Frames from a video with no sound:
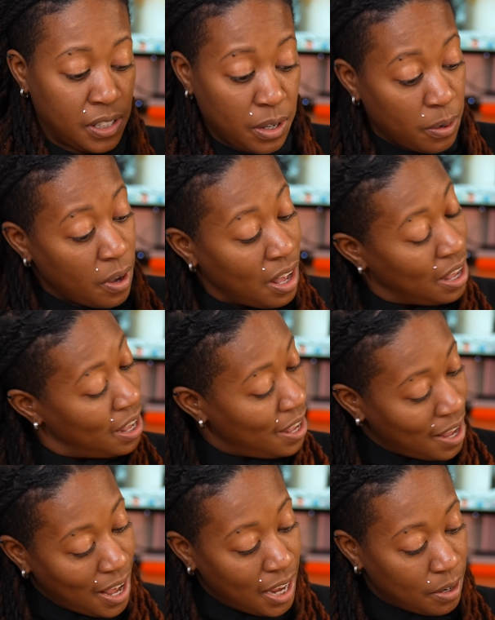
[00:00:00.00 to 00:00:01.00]
So
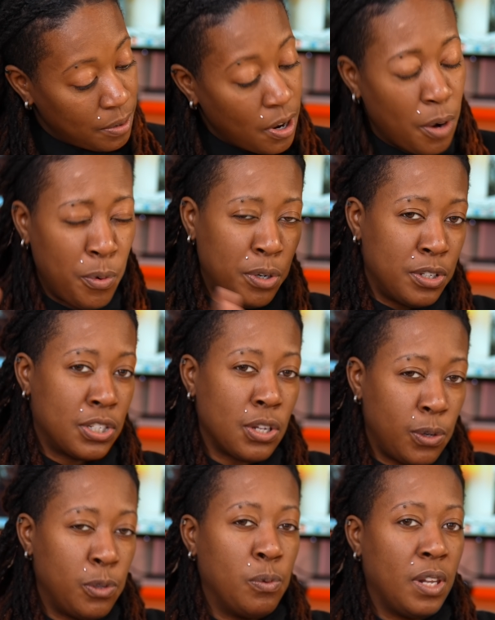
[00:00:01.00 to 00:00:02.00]
I don't know, I wouldn't
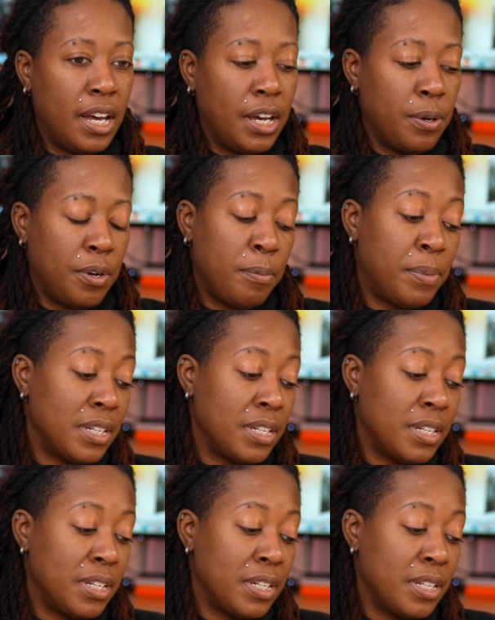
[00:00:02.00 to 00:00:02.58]
solely rely on it,